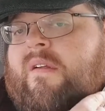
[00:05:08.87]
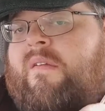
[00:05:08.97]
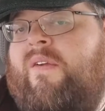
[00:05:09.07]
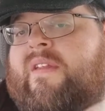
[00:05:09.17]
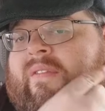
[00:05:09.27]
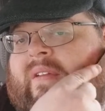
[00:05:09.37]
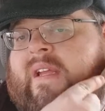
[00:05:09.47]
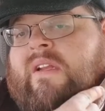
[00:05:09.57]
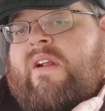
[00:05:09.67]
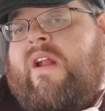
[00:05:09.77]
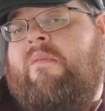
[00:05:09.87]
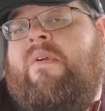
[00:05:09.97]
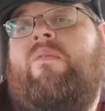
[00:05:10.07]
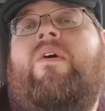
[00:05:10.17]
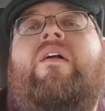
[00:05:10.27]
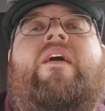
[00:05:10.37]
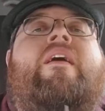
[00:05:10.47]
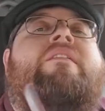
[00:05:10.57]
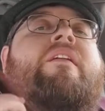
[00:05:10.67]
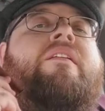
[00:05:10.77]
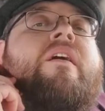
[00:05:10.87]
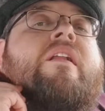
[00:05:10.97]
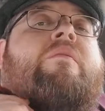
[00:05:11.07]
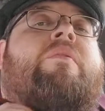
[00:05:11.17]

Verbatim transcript: The rest of it's actually turned out pretty well. Like I said, it's color